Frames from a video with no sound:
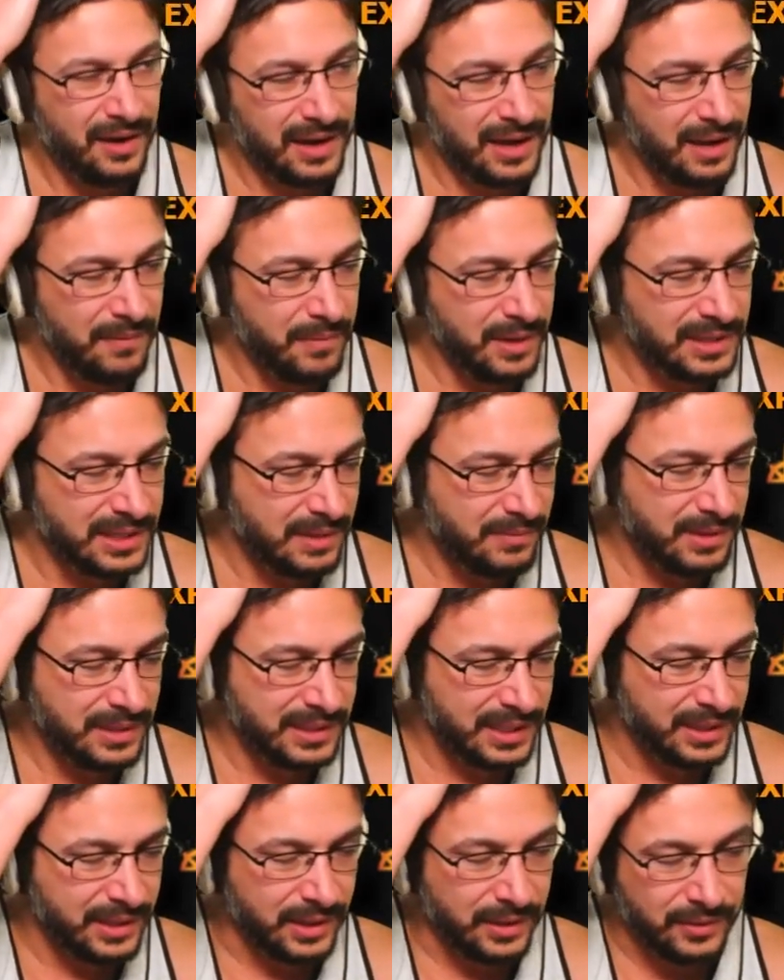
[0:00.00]
I want to
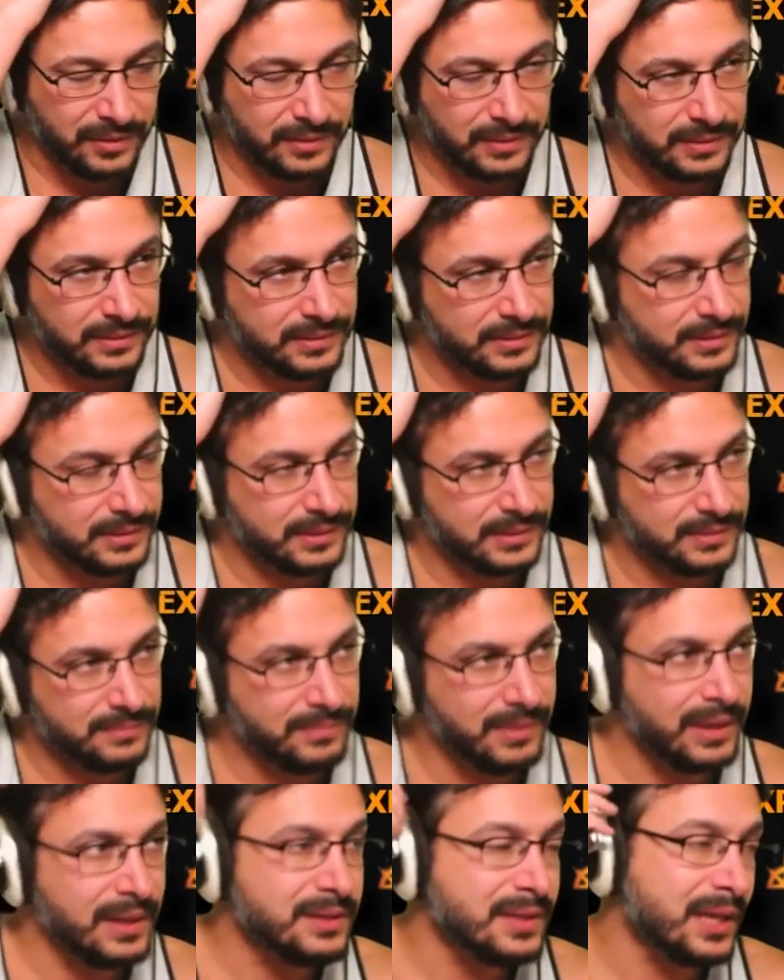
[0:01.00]
say no,
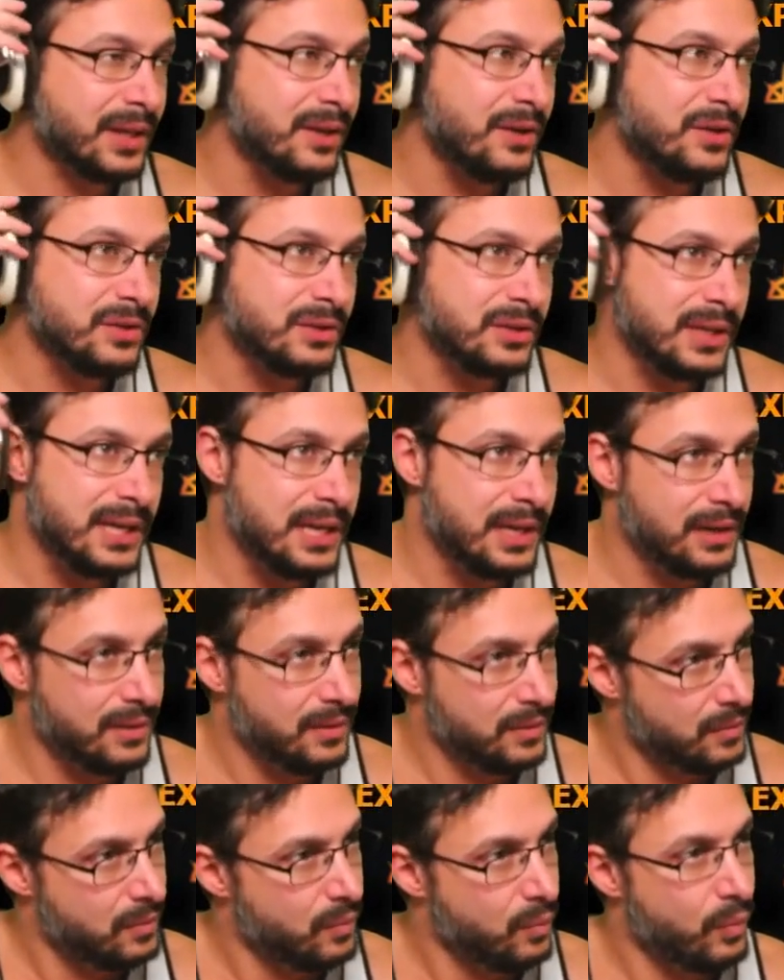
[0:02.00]
because like usually
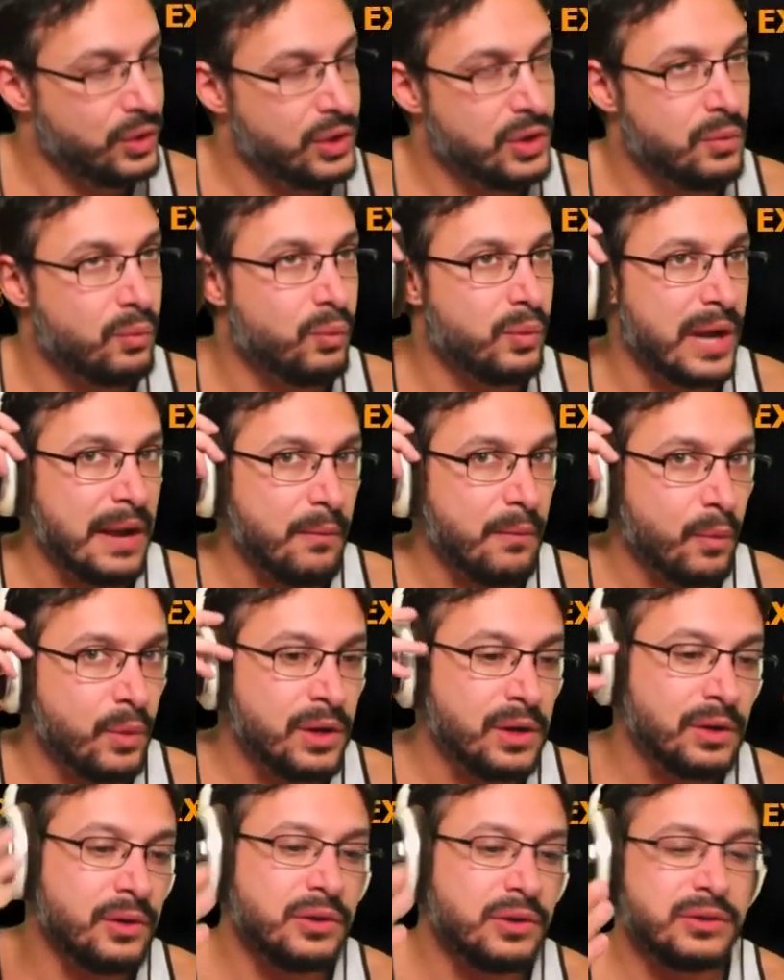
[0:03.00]
when
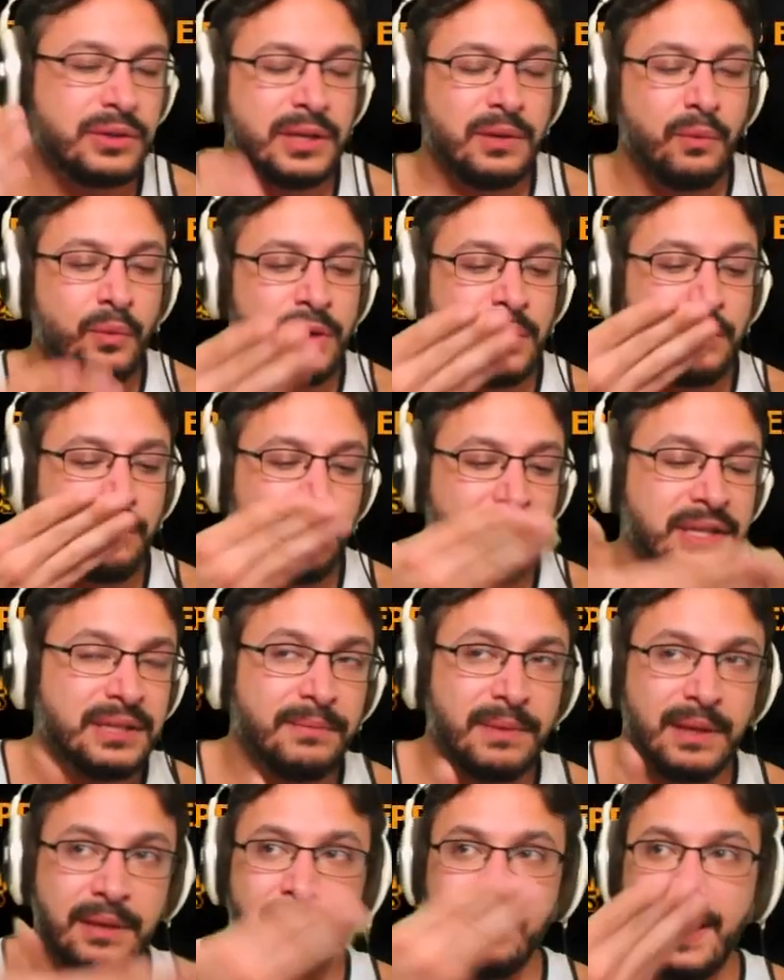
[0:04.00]
you bring
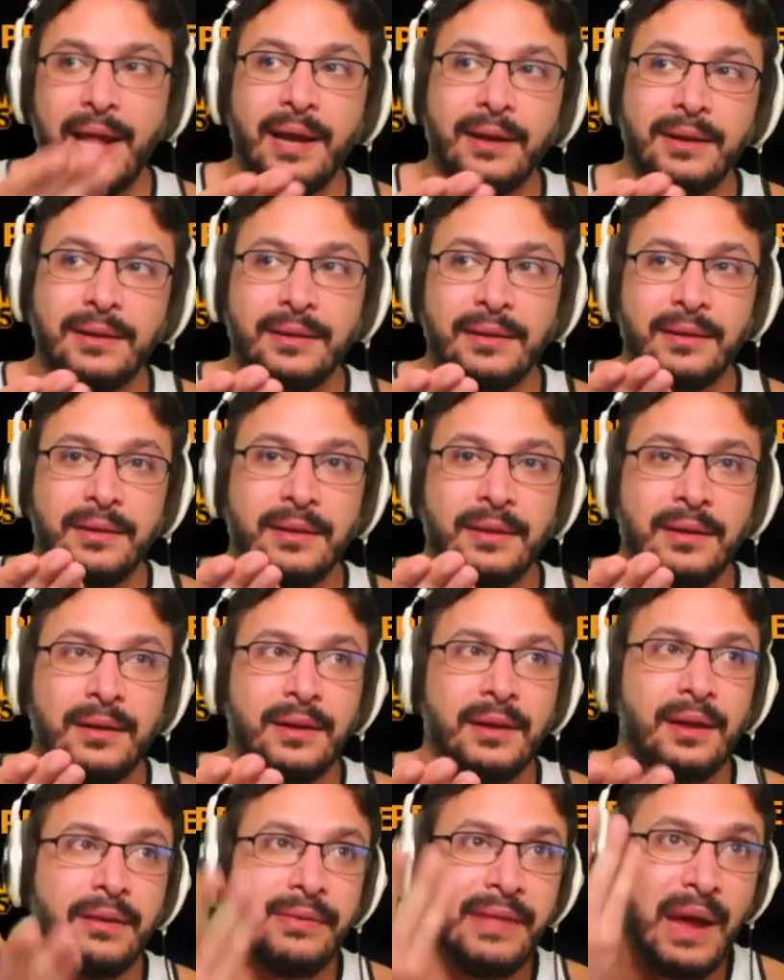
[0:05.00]
something back,
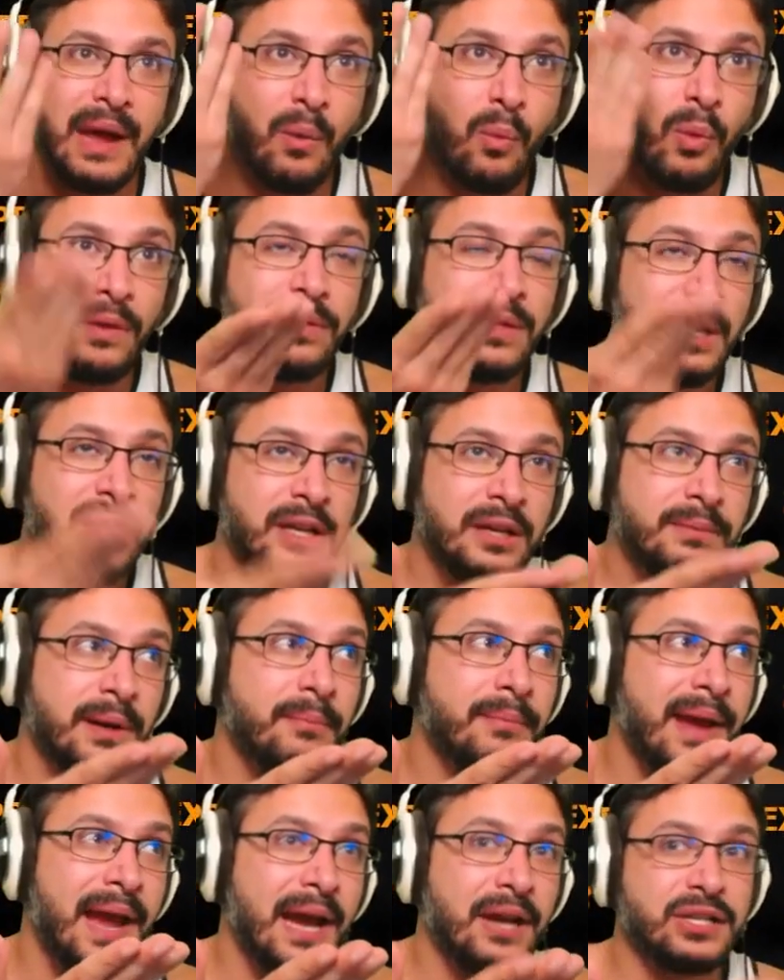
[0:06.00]
that one thing you bring
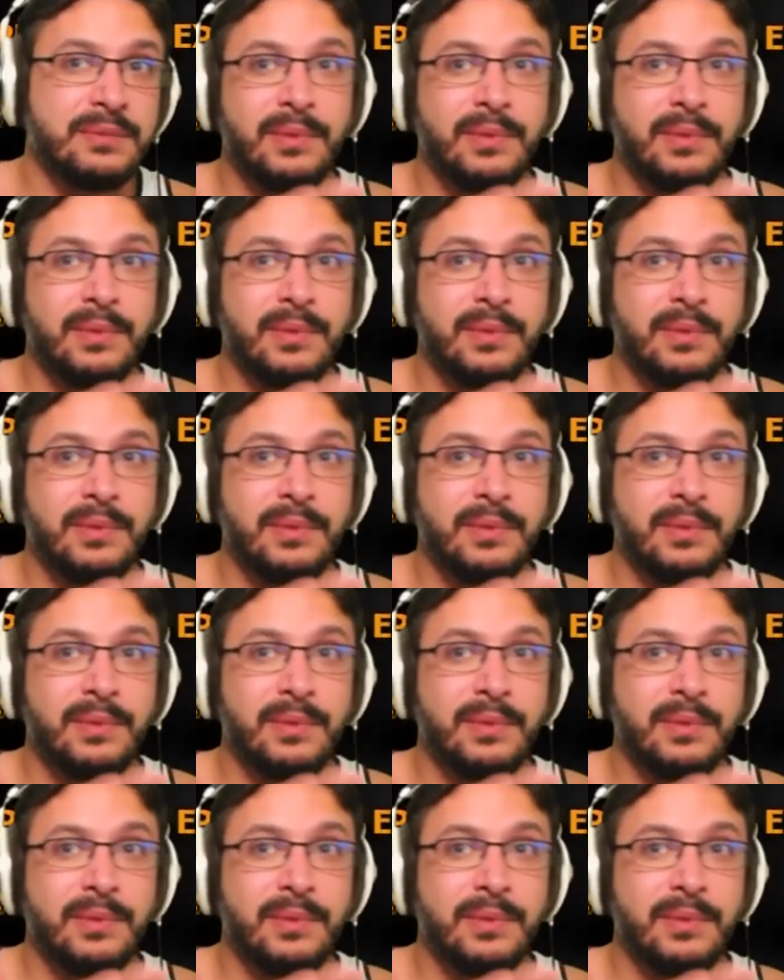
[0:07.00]
back should